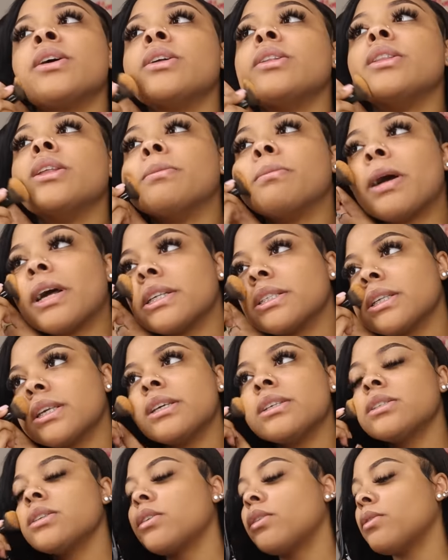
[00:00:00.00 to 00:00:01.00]
than my
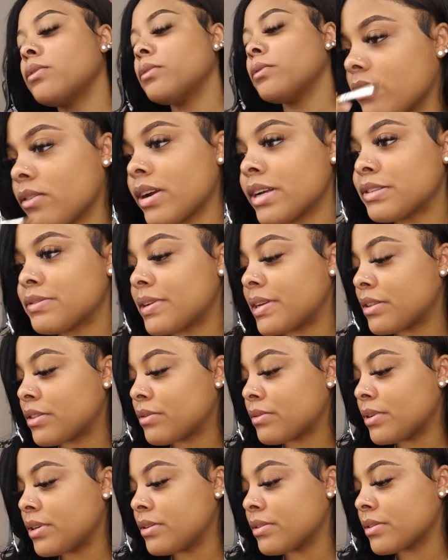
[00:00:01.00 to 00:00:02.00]
skin tone. Graduated
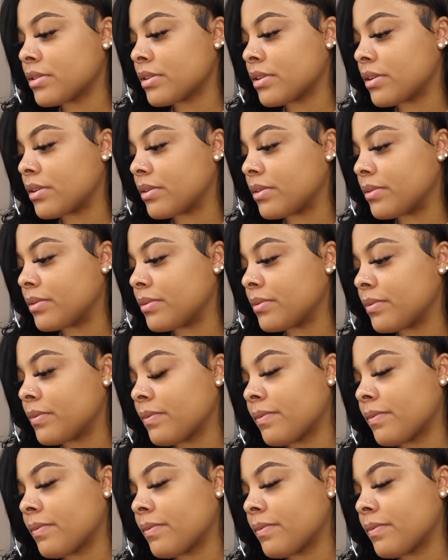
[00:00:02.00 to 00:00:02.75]
3 years ago,